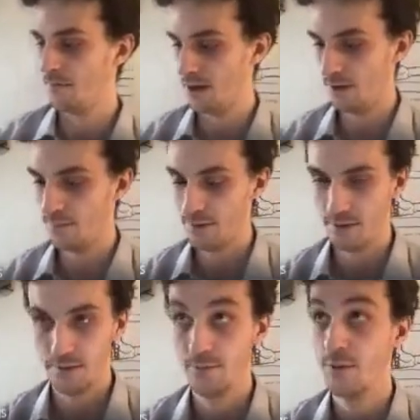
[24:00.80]
uh,
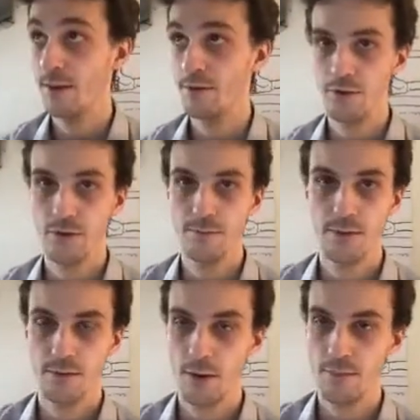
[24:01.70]
to be able to
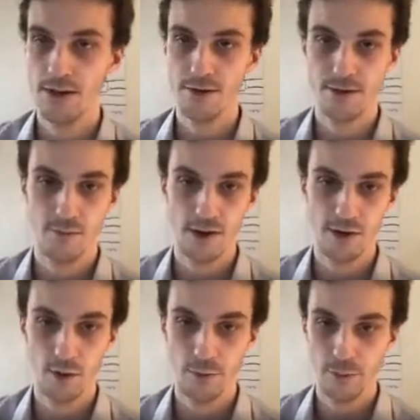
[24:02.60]
do computations in
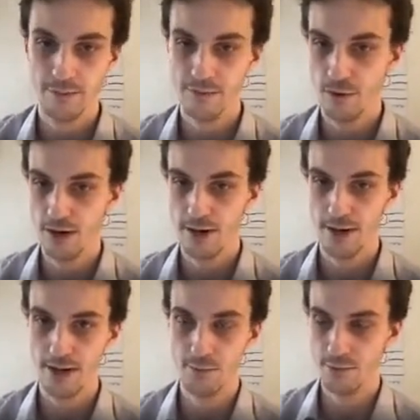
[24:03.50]
rational homotopy theory,
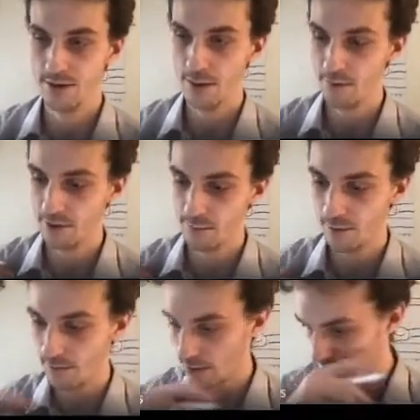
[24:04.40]
and then it was adapted to
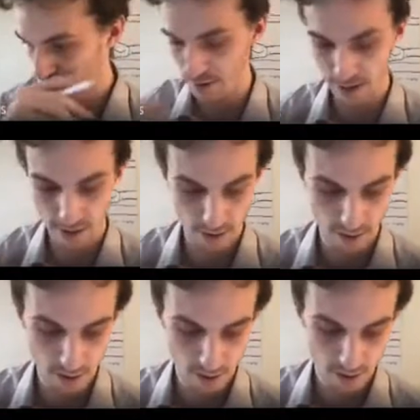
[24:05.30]
commutative algebra by
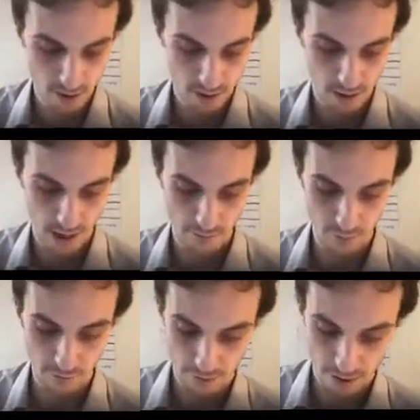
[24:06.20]

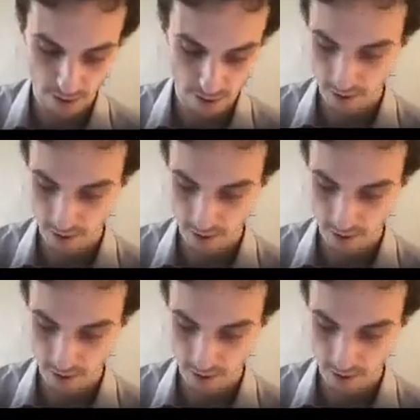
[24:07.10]
Avramov.